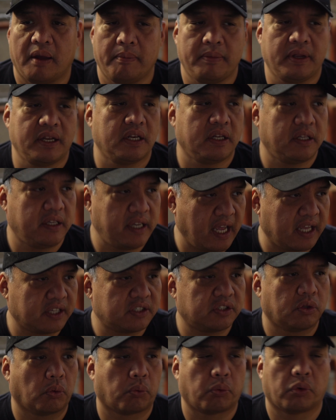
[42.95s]
I mean,
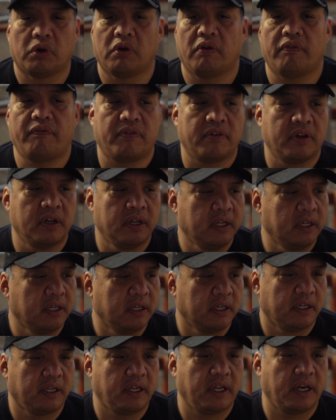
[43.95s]
yes, the roof,
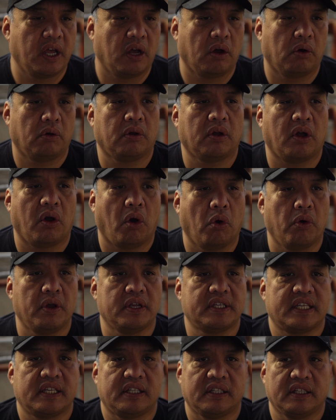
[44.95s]
you know,
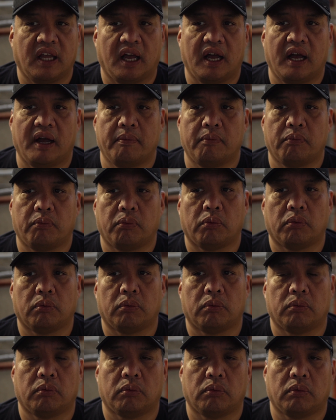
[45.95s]
always
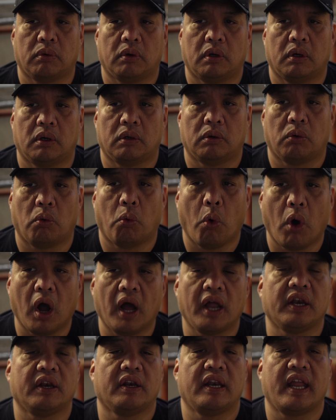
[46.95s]

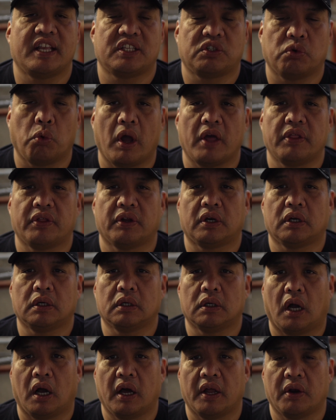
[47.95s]
want nice weather
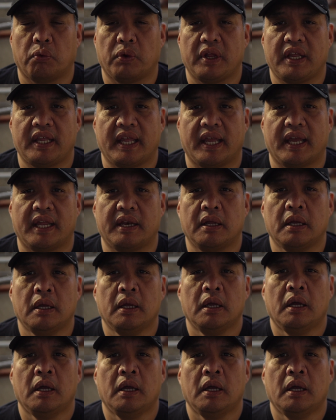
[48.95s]
on a weekend.